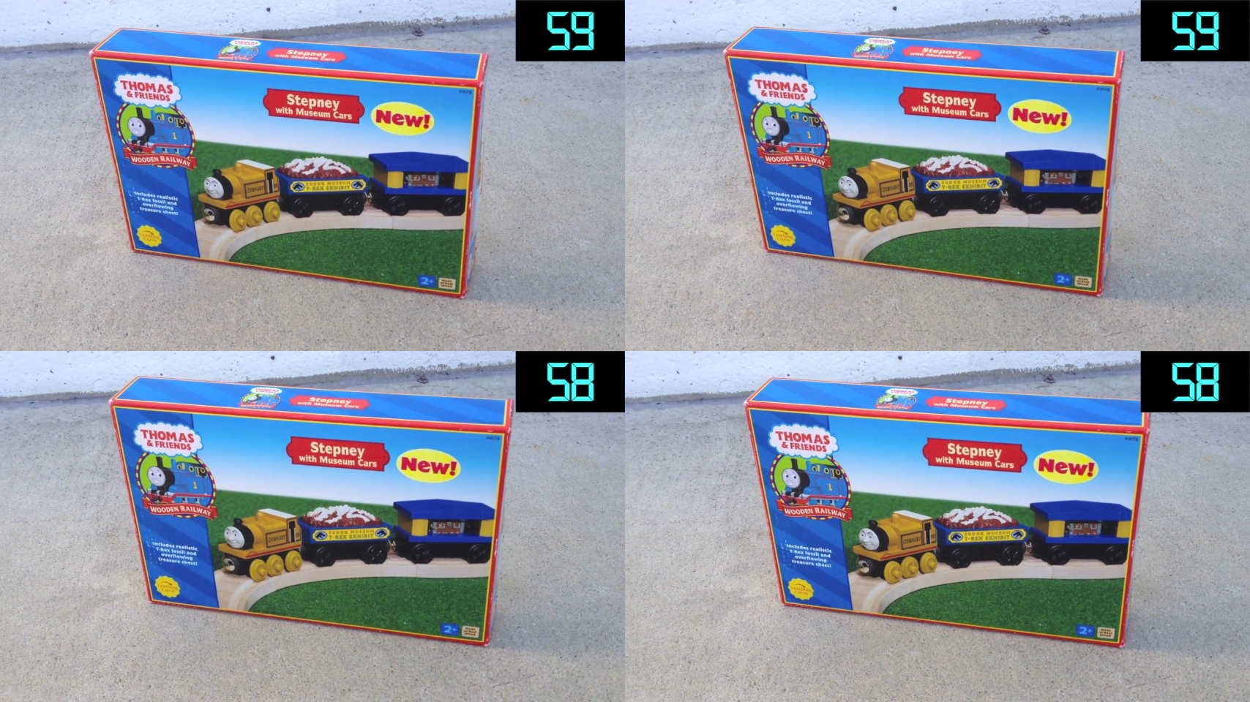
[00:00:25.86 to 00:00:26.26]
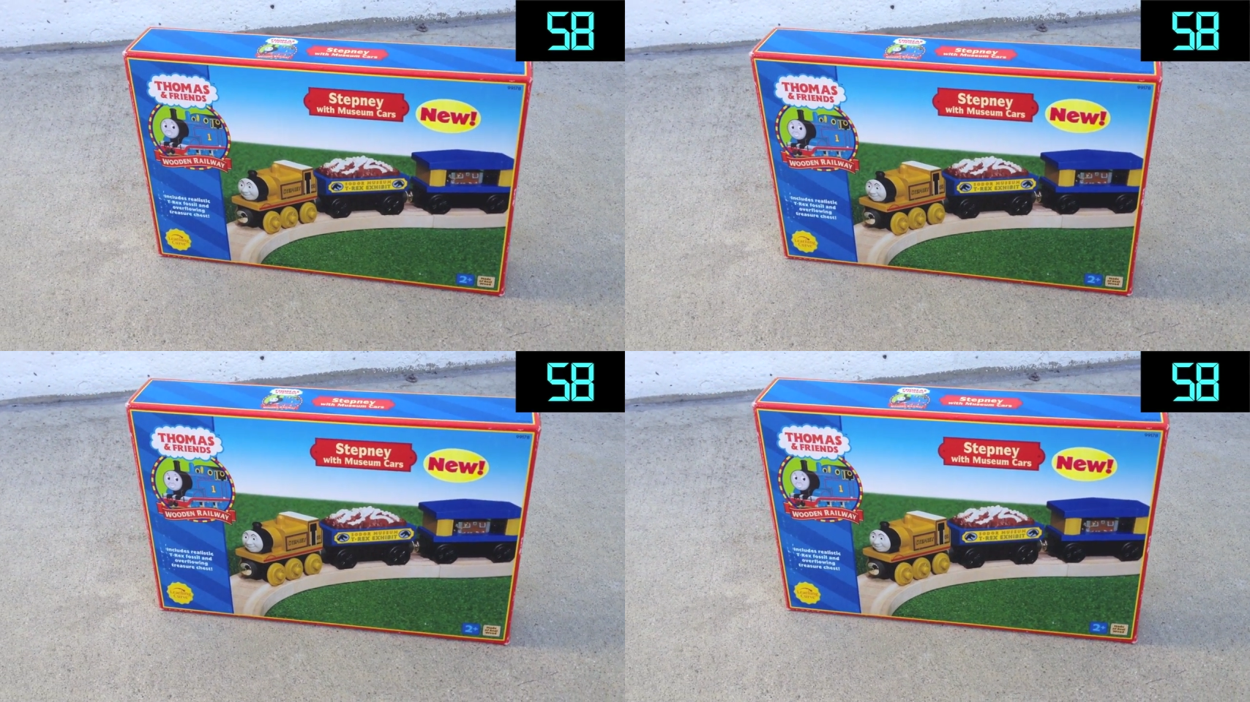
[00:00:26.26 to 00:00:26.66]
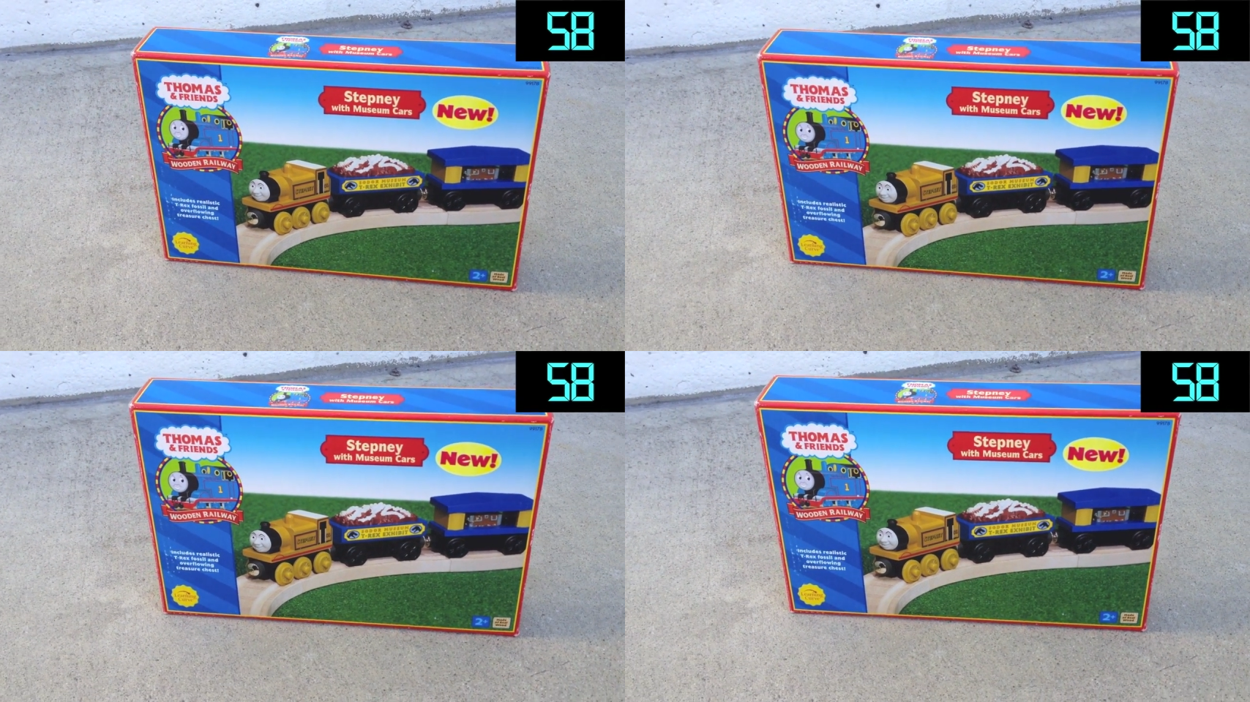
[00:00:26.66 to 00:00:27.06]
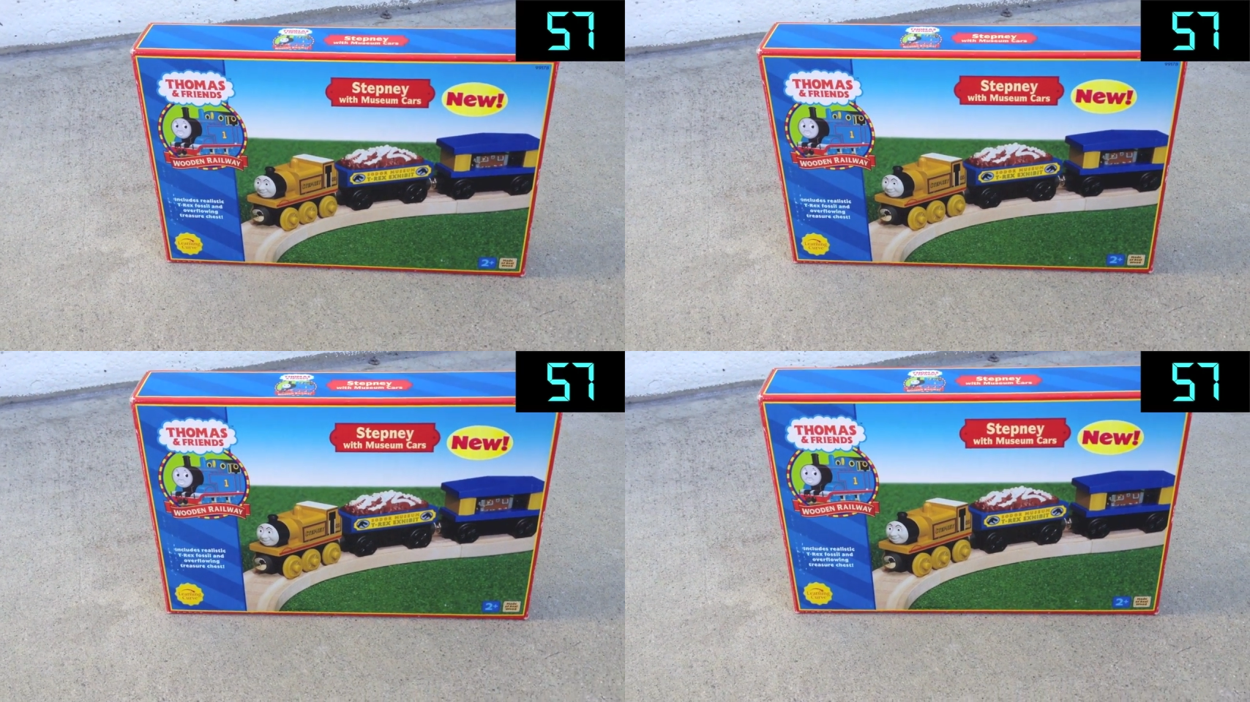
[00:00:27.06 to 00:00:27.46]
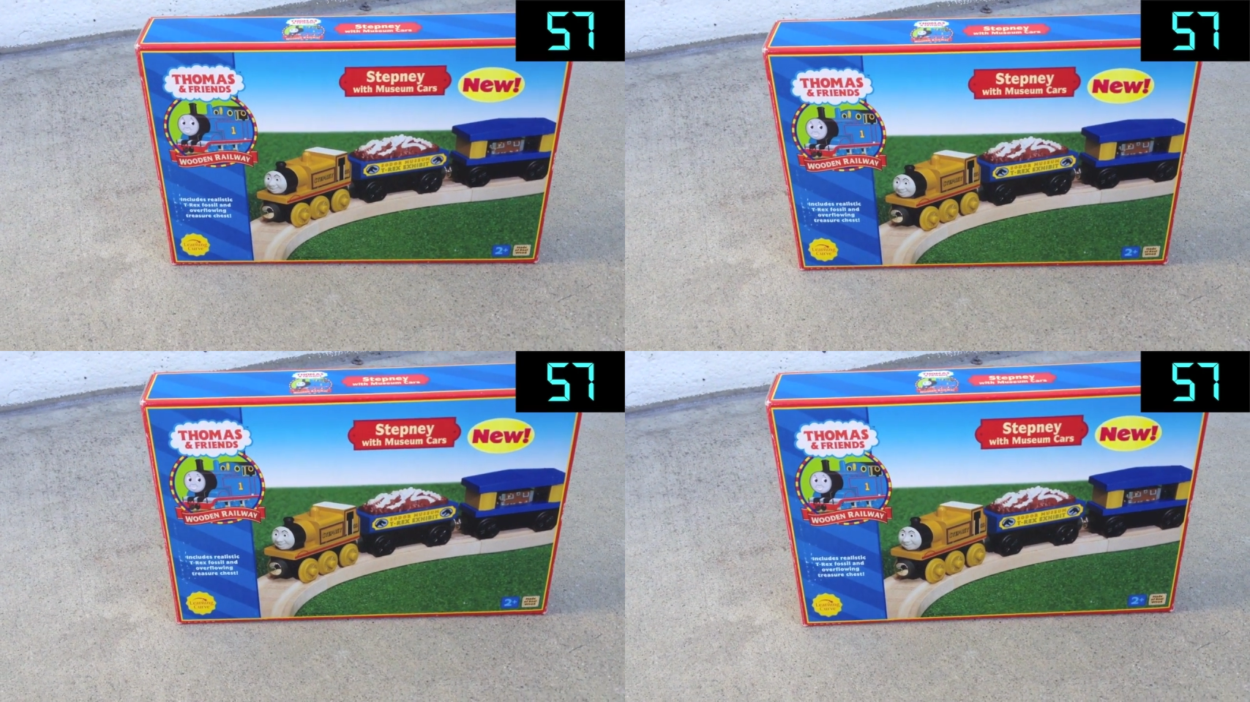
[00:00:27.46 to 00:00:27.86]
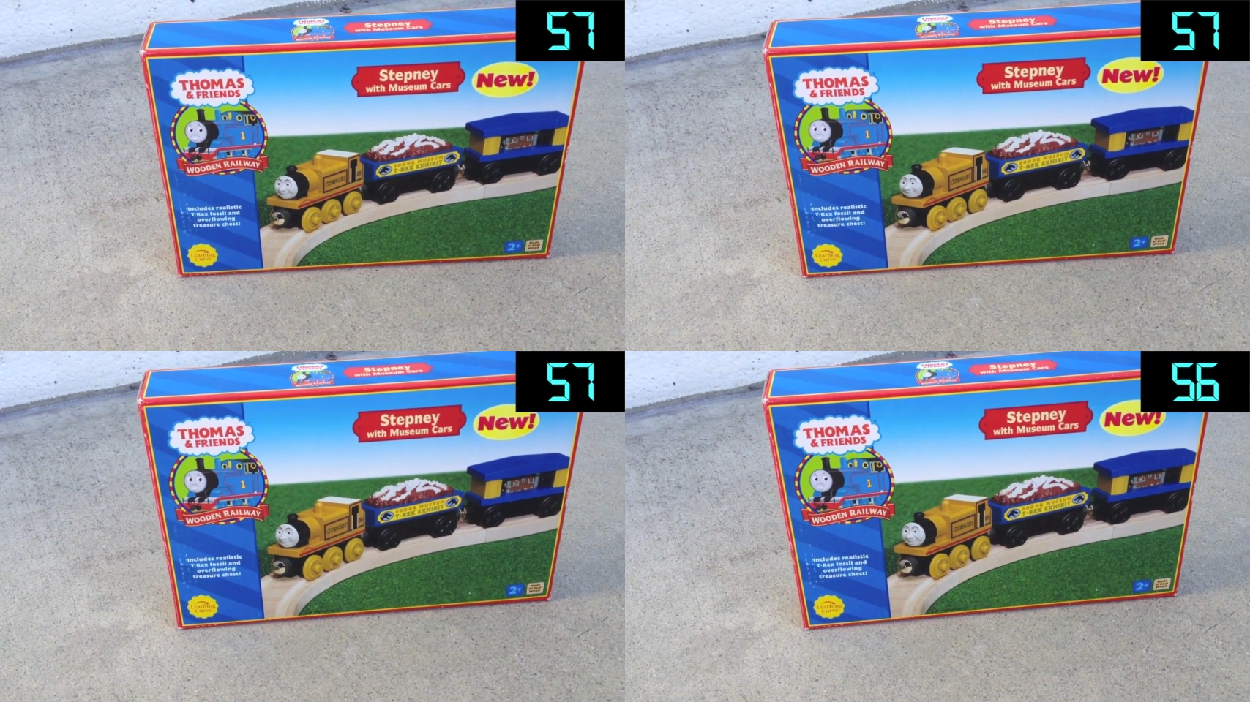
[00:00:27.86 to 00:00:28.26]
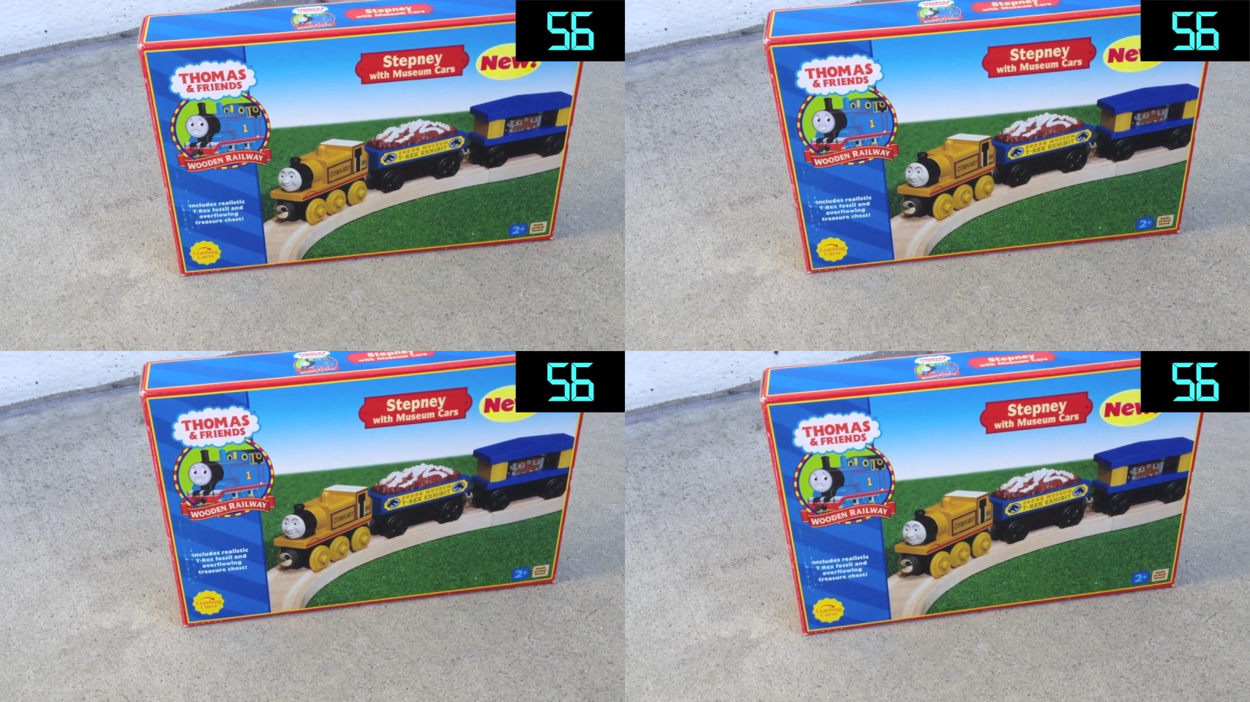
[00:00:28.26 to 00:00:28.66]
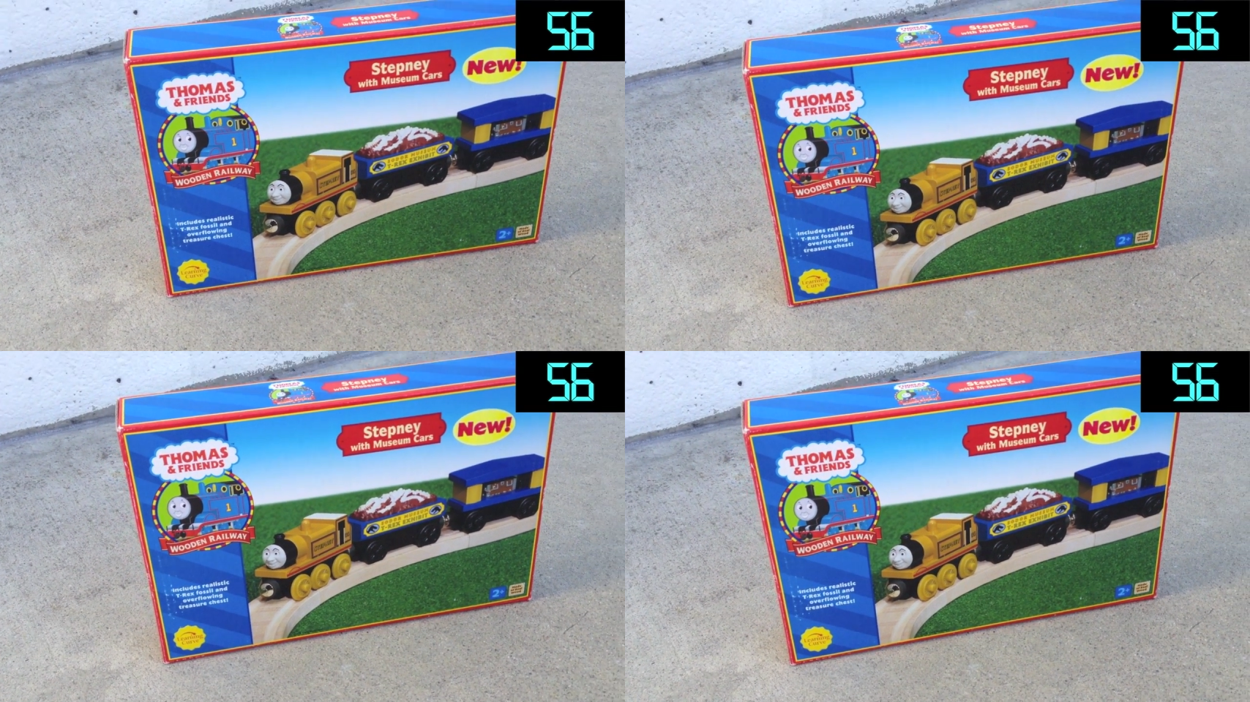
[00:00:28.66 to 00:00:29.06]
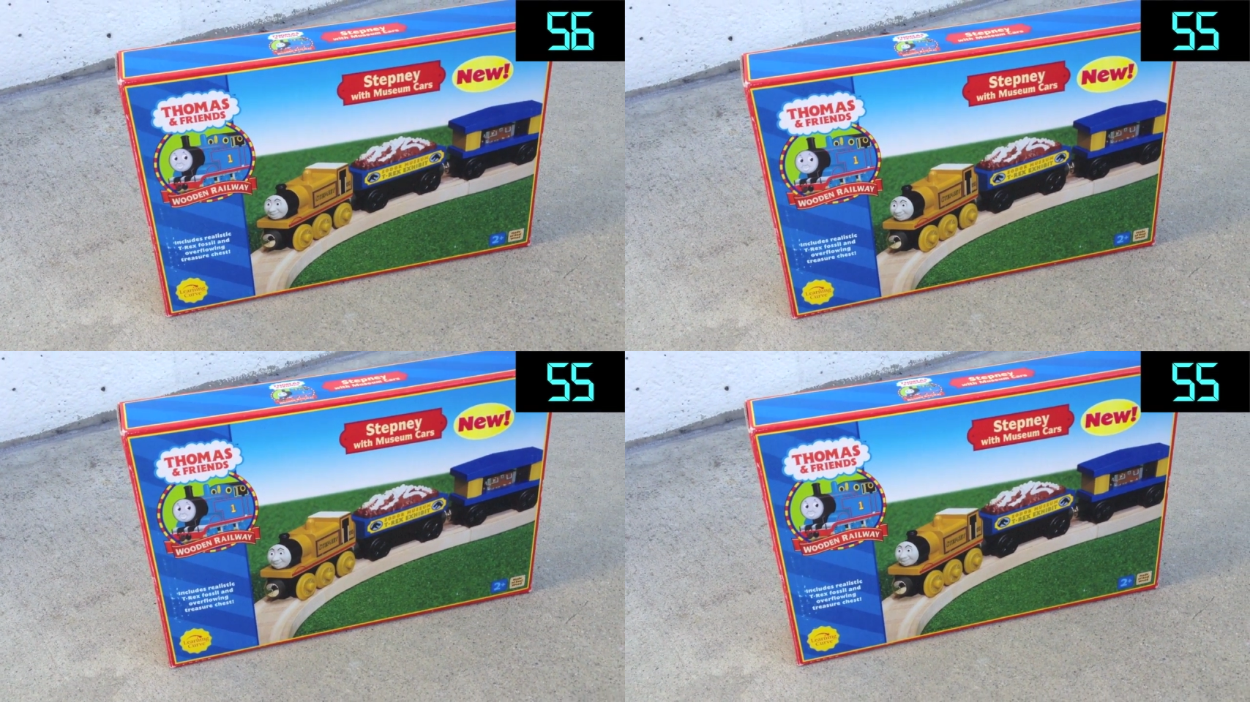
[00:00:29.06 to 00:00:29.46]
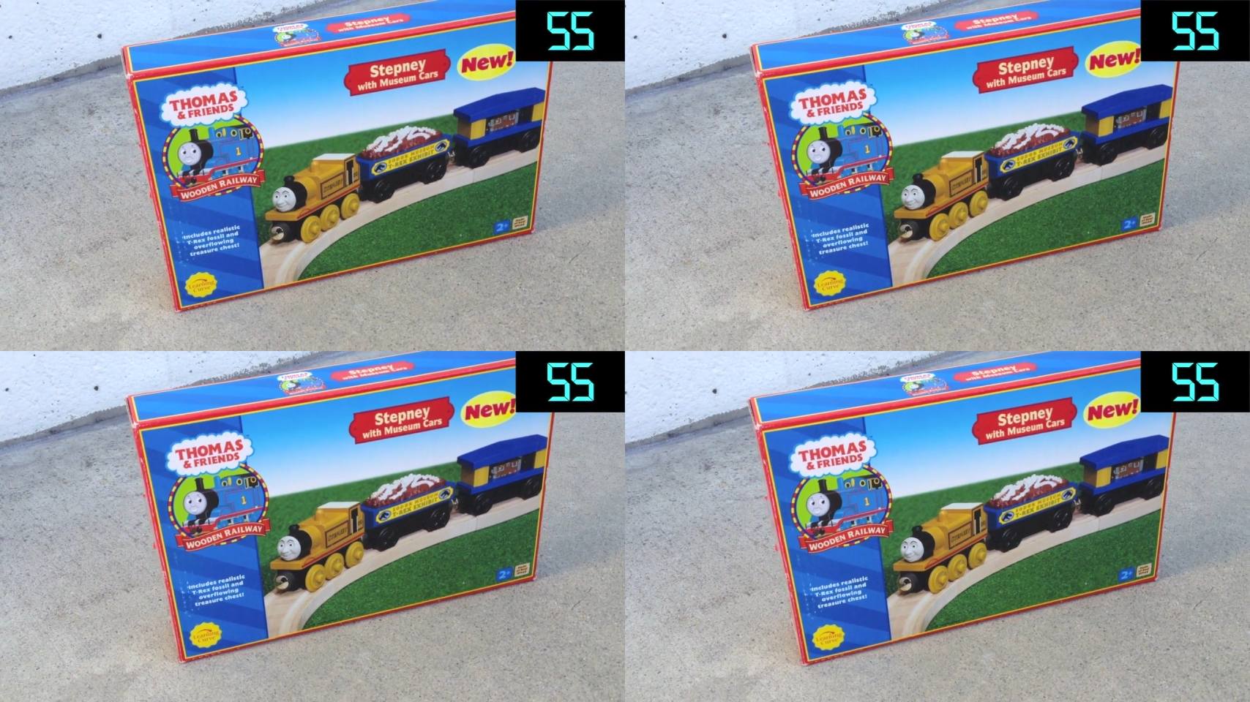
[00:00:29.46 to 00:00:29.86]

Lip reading: Nobody's mouth can be seen.